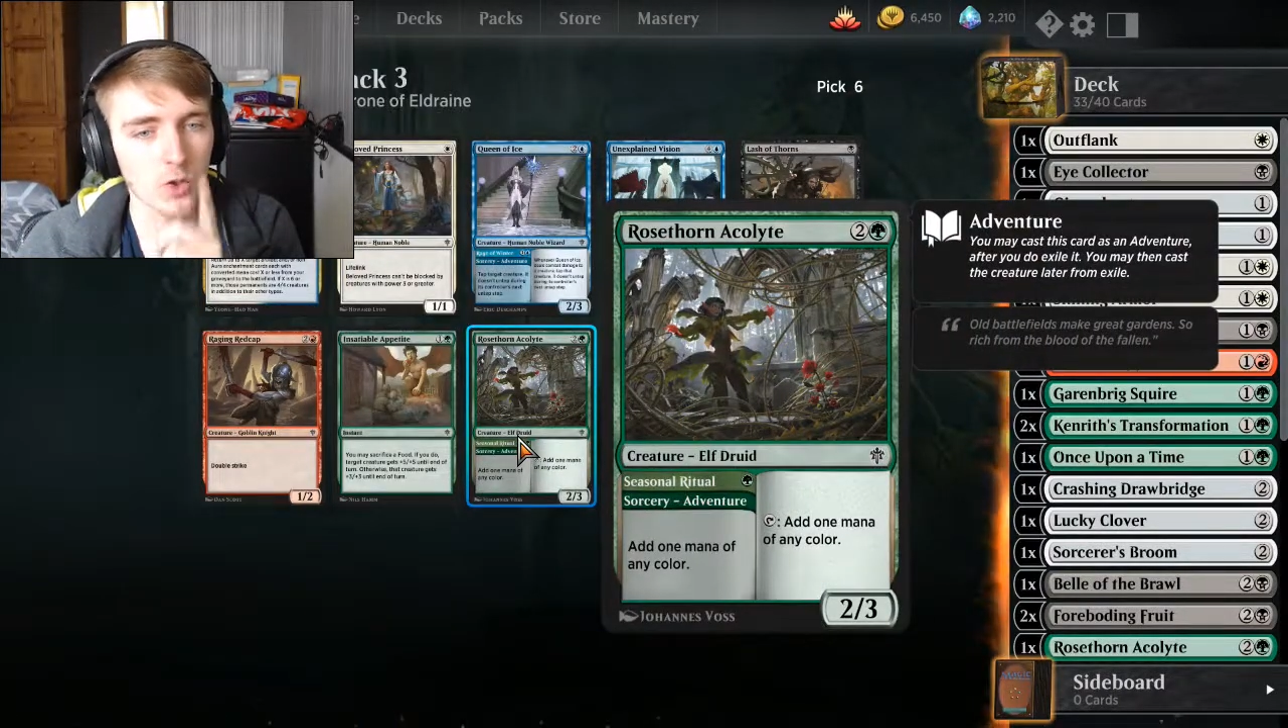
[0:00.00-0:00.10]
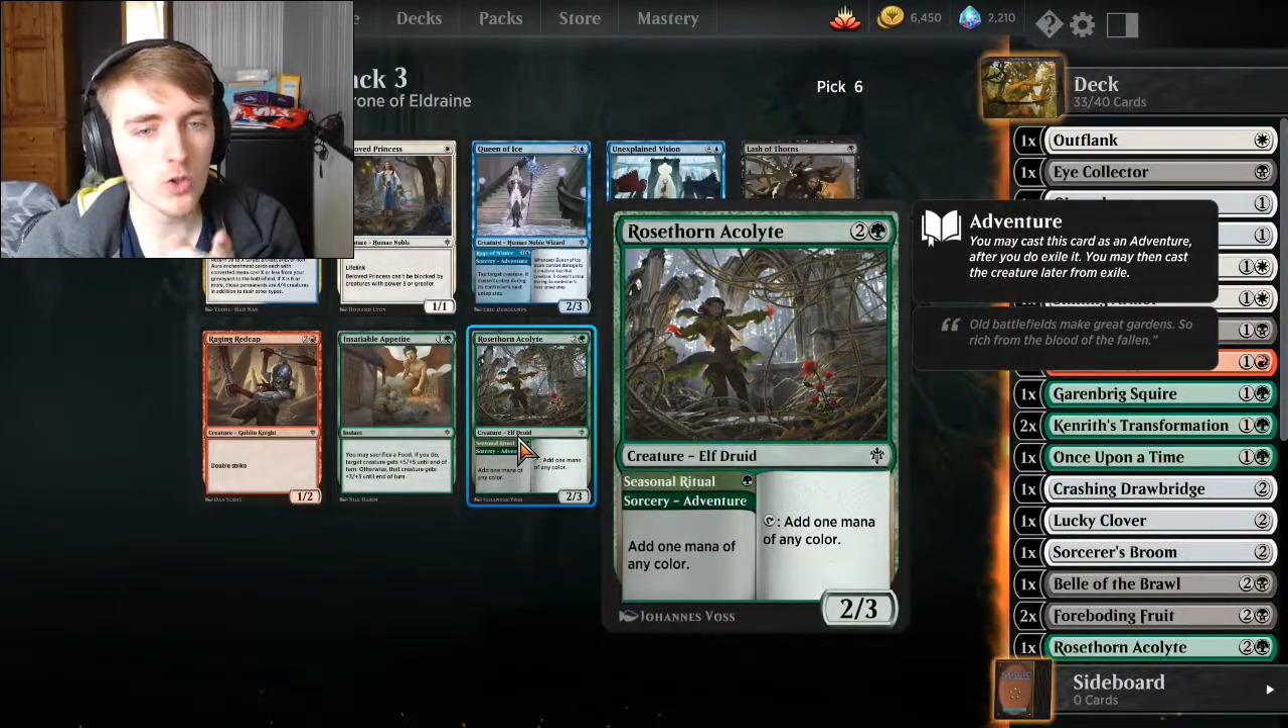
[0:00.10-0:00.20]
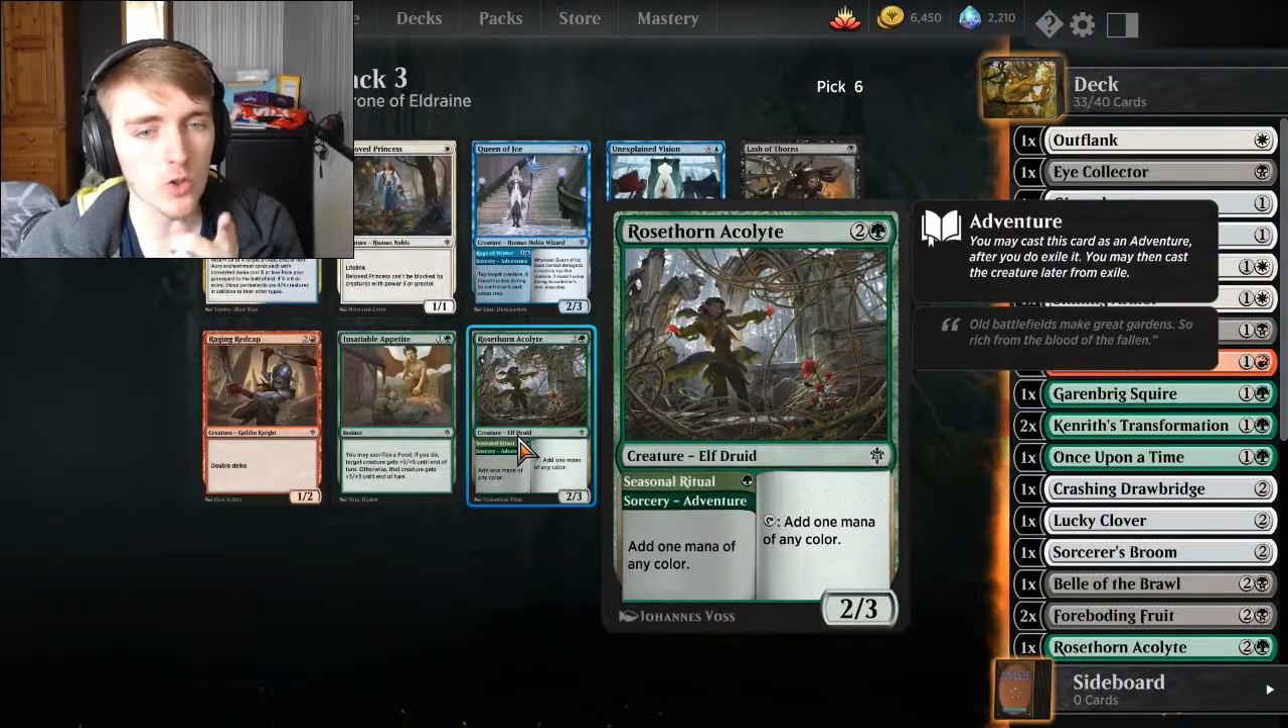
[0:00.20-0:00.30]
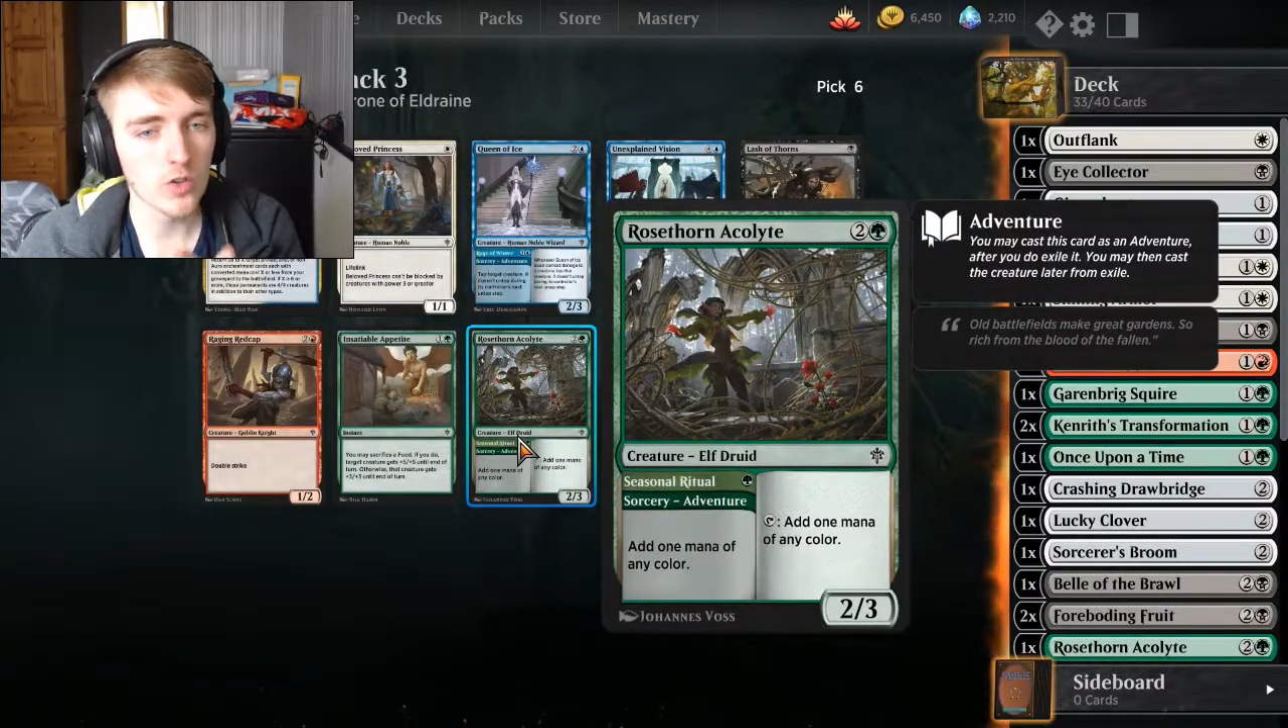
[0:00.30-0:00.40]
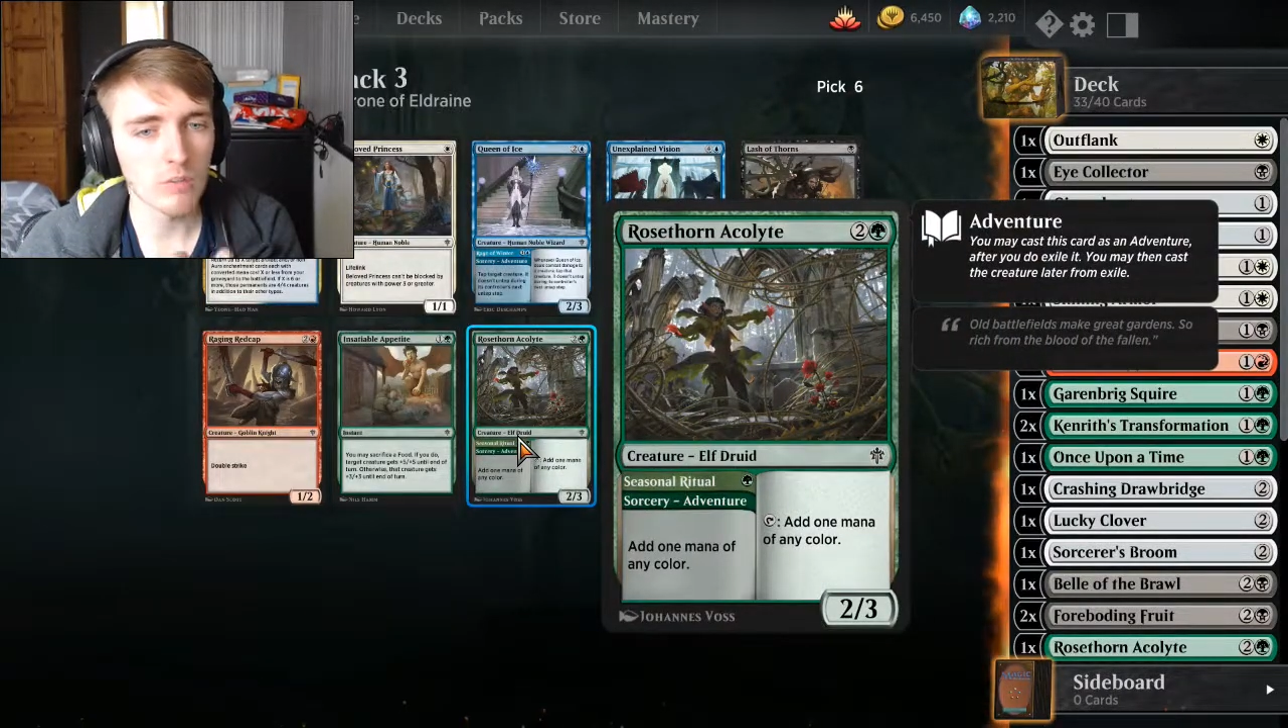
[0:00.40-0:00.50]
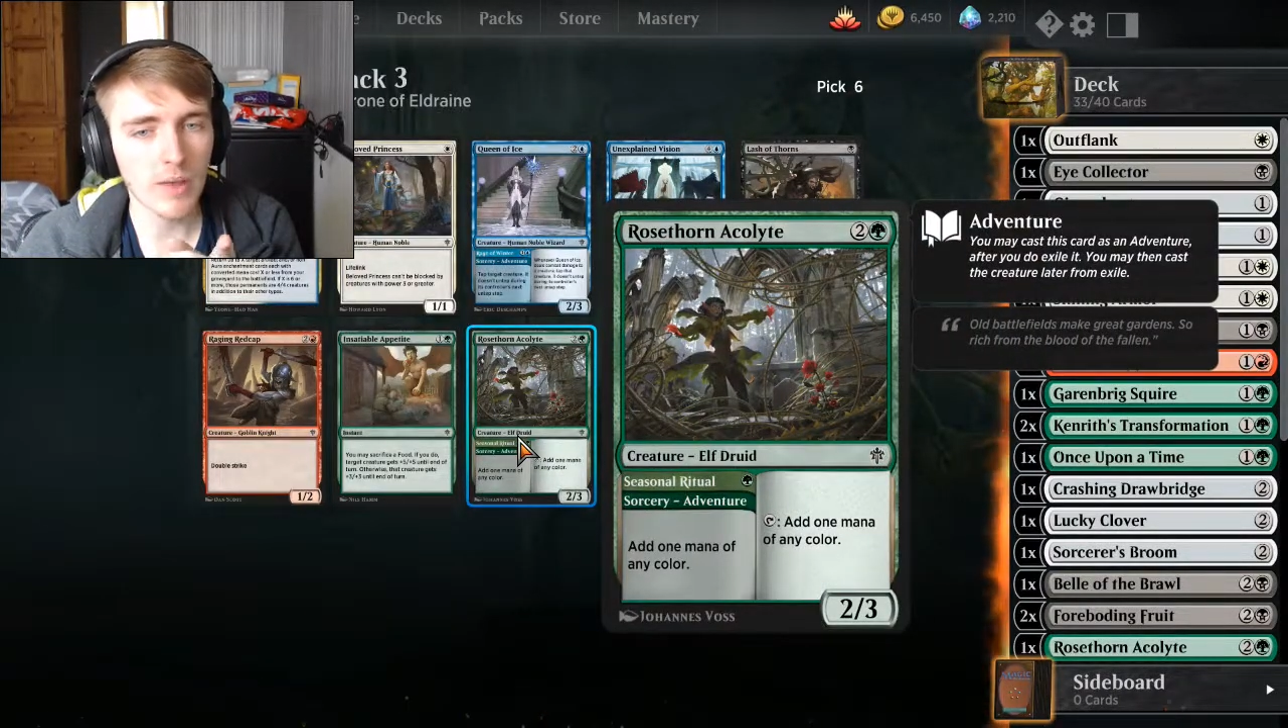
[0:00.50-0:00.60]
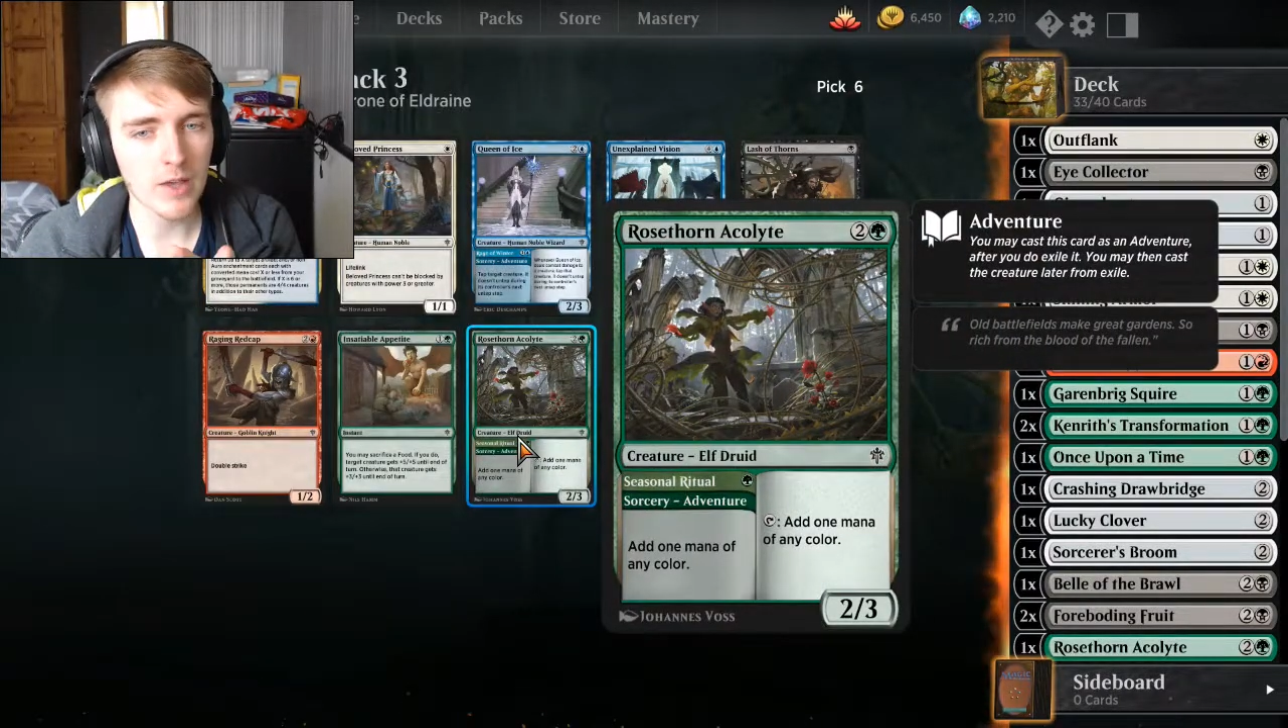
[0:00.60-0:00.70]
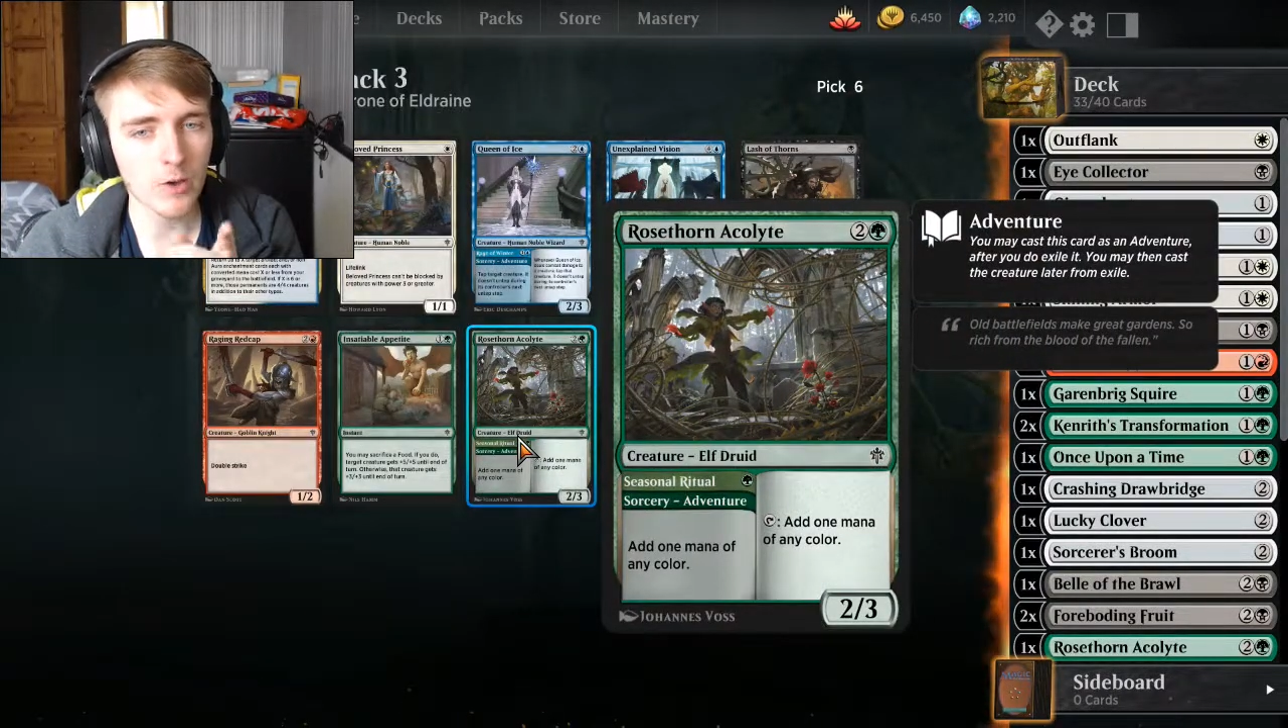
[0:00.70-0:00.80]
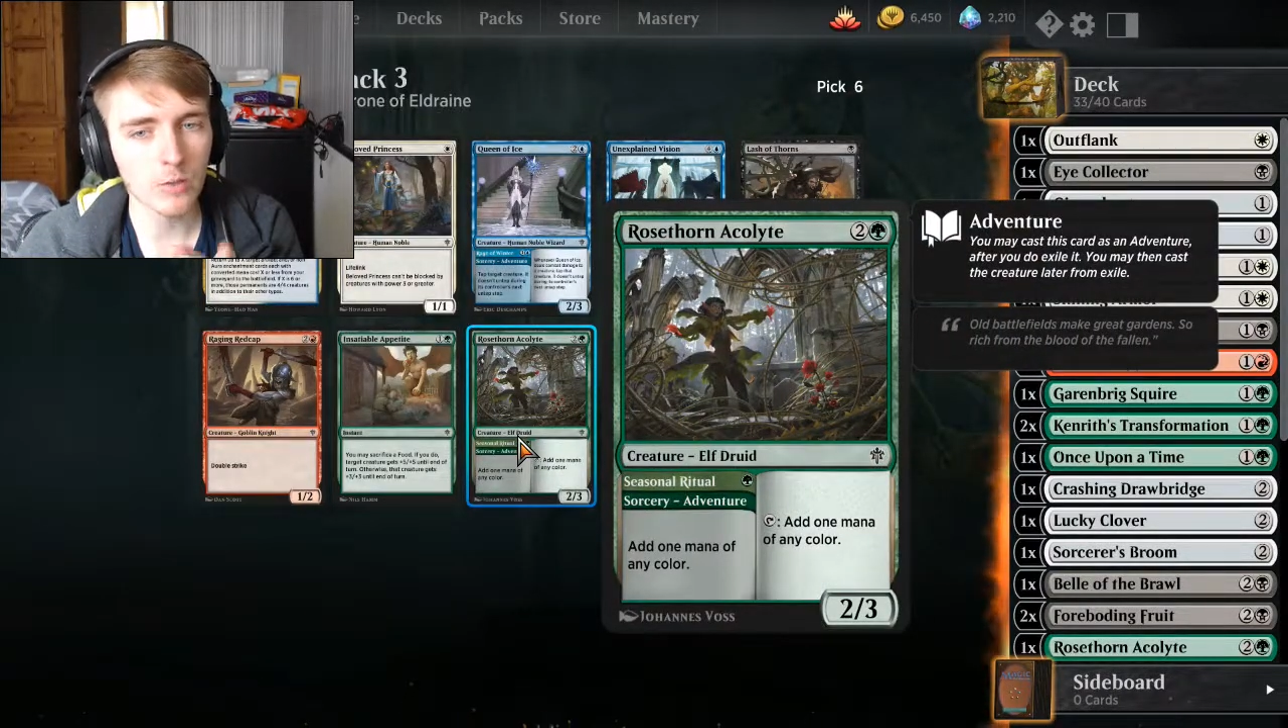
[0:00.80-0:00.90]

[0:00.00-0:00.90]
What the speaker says: could make